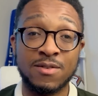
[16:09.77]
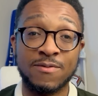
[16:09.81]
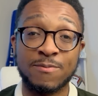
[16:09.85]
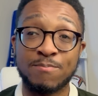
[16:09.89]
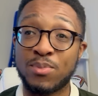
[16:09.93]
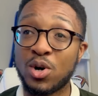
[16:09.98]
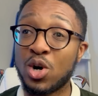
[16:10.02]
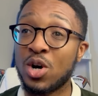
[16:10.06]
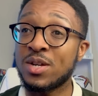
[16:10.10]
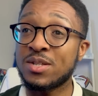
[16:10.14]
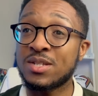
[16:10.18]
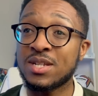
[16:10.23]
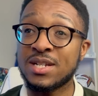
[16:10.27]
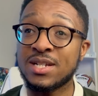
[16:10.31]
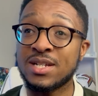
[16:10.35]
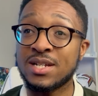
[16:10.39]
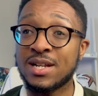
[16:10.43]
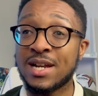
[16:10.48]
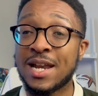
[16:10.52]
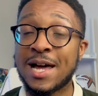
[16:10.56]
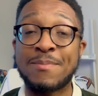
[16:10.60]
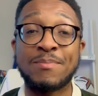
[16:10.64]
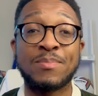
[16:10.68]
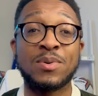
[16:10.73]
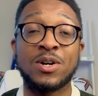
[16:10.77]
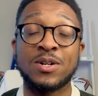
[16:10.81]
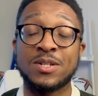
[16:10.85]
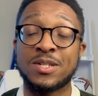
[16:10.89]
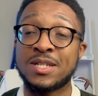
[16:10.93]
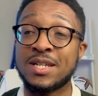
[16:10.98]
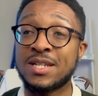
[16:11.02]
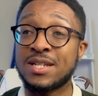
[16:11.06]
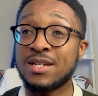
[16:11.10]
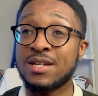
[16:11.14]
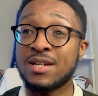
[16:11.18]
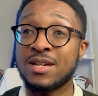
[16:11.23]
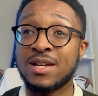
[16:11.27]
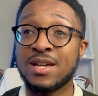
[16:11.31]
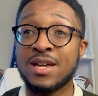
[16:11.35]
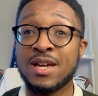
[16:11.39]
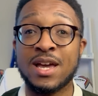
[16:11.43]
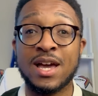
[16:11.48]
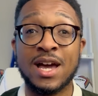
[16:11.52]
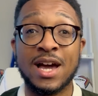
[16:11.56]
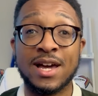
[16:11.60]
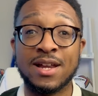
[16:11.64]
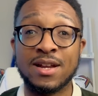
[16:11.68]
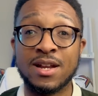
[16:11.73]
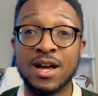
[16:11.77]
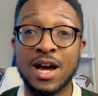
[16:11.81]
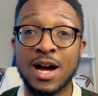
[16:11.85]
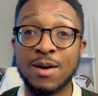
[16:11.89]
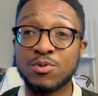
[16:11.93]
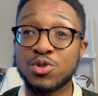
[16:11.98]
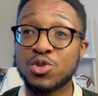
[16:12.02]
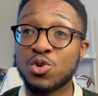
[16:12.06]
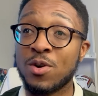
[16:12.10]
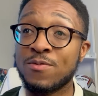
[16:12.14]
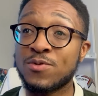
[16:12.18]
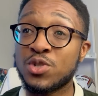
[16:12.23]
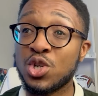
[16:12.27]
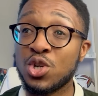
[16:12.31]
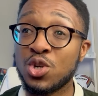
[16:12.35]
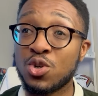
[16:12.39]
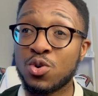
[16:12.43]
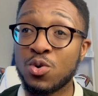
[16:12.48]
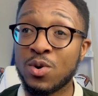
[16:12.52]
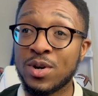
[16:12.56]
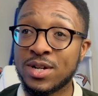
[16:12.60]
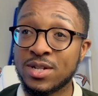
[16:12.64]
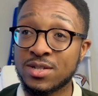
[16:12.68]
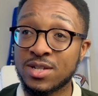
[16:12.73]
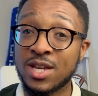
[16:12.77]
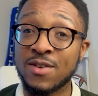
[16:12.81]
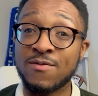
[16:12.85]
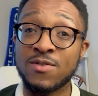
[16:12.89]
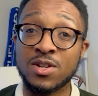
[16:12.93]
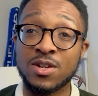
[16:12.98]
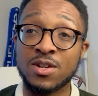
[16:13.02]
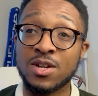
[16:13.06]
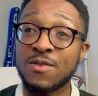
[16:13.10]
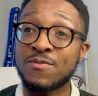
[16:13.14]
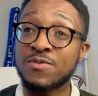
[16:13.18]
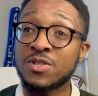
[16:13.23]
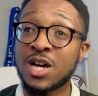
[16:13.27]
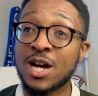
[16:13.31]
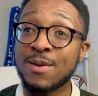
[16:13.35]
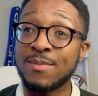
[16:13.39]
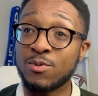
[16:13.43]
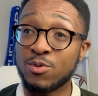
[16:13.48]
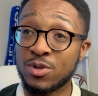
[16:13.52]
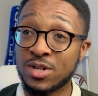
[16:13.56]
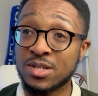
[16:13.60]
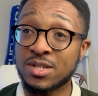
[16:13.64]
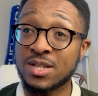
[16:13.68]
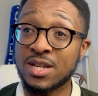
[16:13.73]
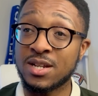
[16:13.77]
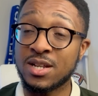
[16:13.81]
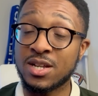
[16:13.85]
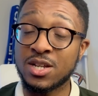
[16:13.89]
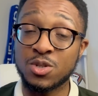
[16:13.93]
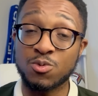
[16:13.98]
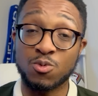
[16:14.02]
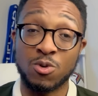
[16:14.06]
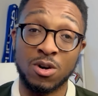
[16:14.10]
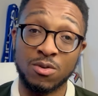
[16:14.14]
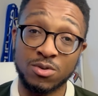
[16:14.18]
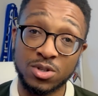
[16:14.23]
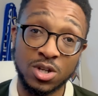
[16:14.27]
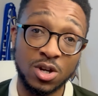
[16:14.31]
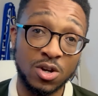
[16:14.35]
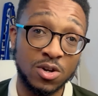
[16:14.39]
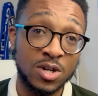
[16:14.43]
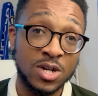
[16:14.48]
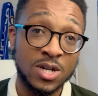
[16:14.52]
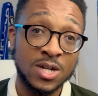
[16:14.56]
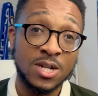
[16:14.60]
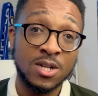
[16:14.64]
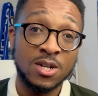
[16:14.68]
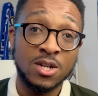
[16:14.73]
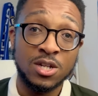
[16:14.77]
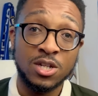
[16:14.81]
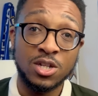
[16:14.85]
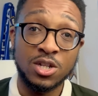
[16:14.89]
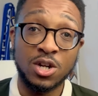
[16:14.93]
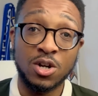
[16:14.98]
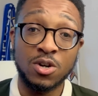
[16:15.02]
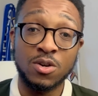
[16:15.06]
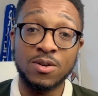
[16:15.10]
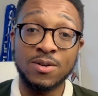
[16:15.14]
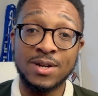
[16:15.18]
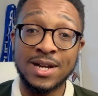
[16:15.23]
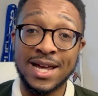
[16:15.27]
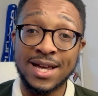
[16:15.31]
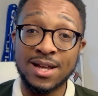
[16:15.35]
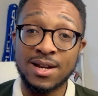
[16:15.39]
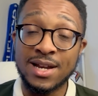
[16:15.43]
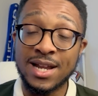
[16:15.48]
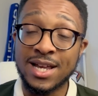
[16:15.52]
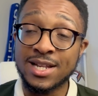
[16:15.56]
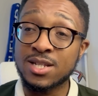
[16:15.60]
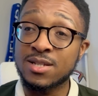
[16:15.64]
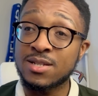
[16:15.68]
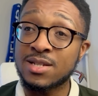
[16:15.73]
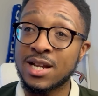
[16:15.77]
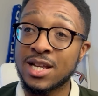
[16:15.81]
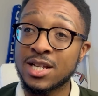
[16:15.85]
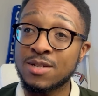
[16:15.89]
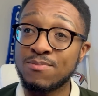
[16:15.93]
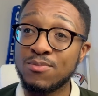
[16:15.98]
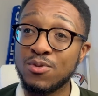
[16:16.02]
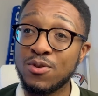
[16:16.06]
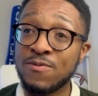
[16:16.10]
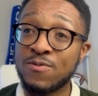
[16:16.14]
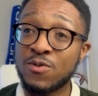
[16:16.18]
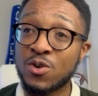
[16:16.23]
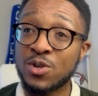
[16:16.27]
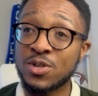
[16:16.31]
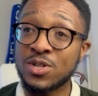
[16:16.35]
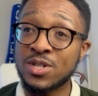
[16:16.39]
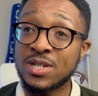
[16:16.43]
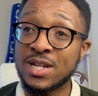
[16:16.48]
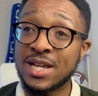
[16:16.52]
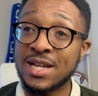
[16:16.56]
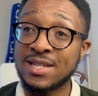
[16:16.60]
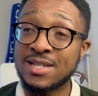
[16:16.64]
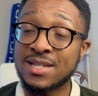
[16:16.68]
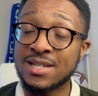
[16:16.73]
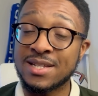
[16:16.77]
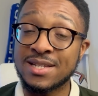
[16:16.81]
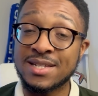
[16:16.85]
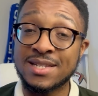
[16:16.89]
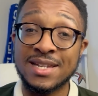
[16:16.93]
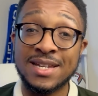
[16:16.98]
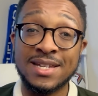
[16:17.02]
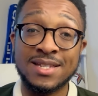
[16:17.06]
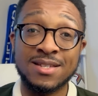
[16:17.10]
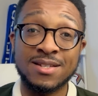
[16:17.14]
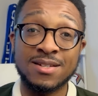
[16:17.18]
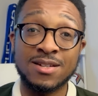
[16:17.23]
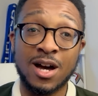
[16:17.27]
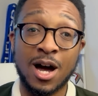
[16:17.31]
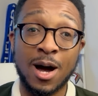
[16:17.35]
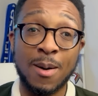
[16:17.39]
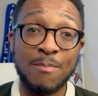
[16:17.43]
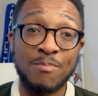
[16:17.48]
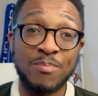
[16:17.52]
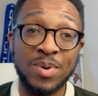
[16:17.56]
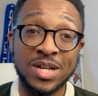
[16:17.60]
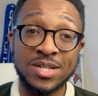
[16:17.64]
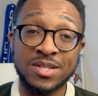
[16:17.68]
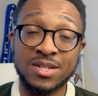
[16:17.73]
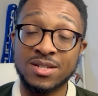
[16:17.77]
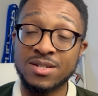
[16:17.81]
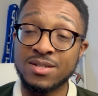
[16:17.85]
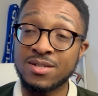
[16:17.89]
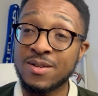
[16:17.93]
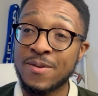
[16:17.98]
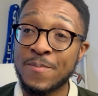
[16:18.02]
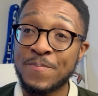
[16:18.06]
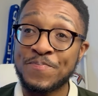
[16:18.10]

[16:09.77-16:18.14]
Potter said it, Lampard said it, and I'm sure if Tuchel had given enough time, he would have said it as well. So, you know, let's move on into the season. I'm buzzing.